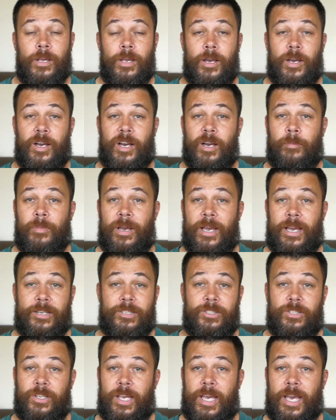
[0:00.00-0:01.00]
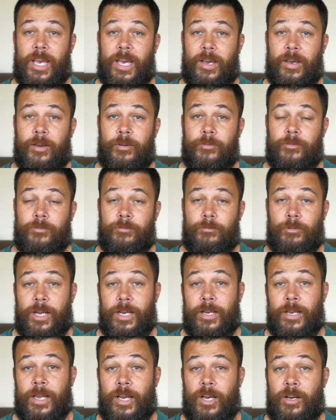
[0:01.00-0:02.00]
I actually have
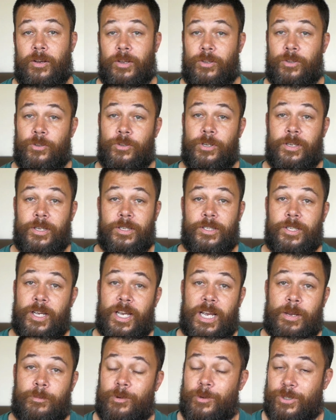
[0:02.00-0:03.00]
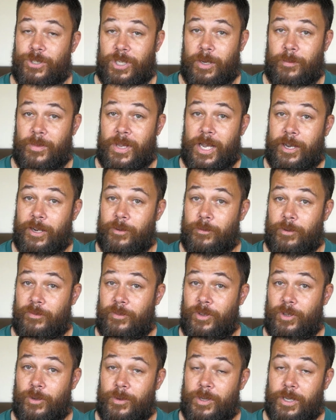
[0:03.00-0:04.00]
right now, including this camera, which I'm not going to
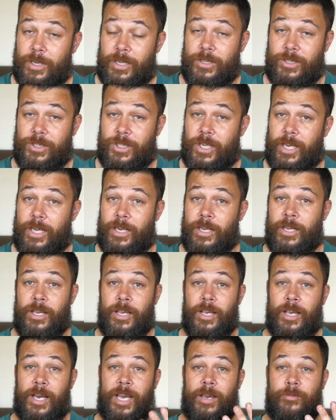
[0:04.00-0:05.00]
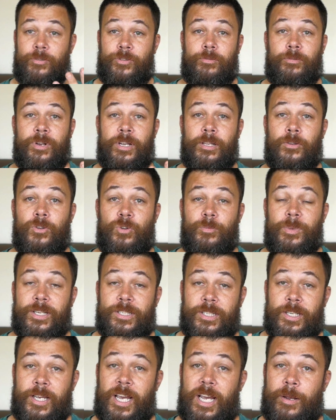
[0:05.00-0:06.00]
reveal what it is yet. I have 3
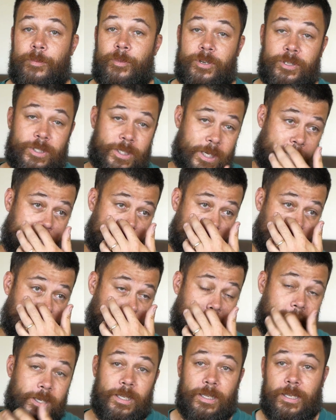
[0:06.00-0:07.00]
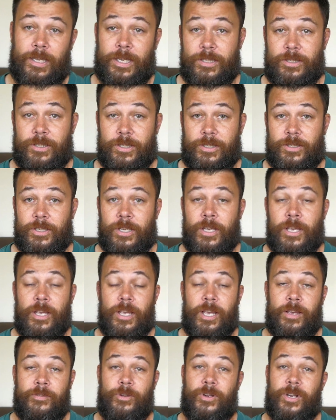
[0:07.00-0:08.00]
Lumix cameras, guys, and a ton of lenses.
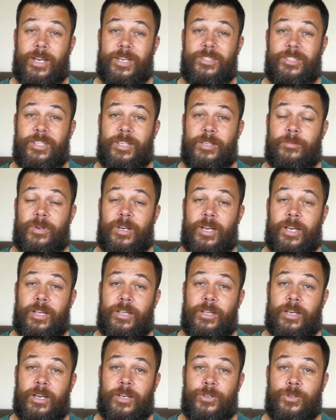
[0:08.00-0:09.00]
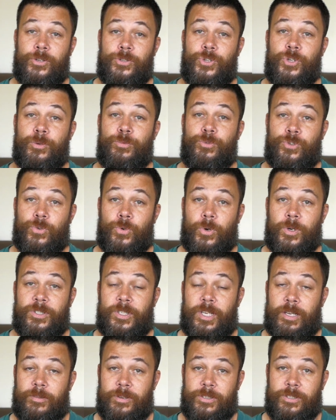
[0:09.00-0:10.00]
If you guys seen my YouTube
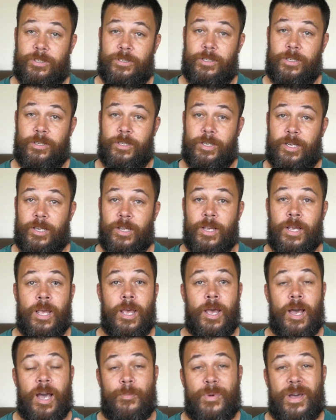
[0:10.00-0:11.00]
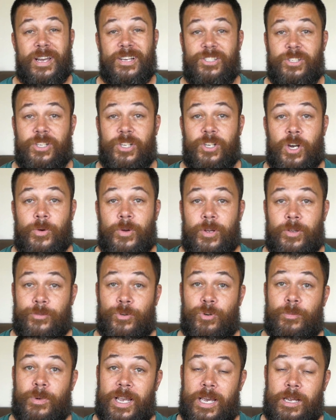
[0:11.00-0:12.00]
shorts that I recently did, I'm actually going
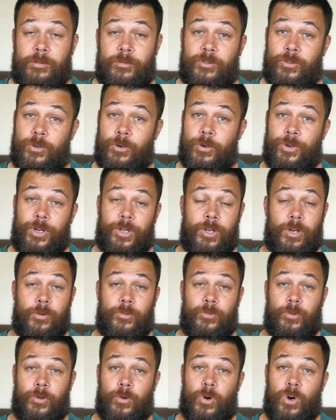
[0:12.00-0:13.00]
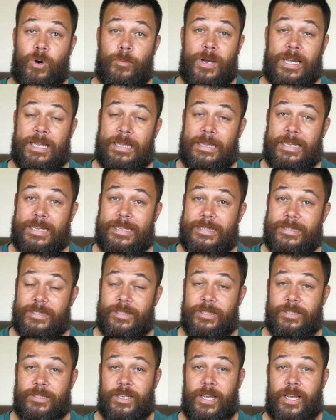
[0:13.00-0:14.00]
through my inventory, going through all my
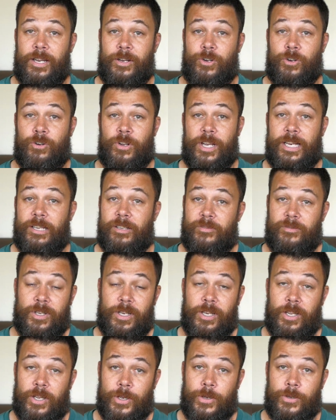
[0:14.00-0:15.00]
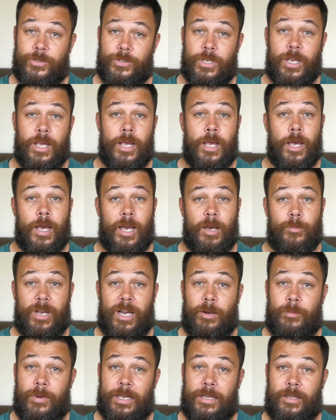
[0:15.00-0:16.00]
lenses and creating videos
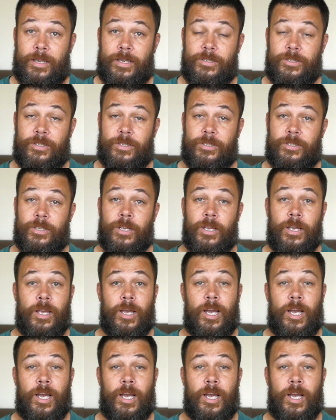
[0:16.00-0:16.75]
about my lenses.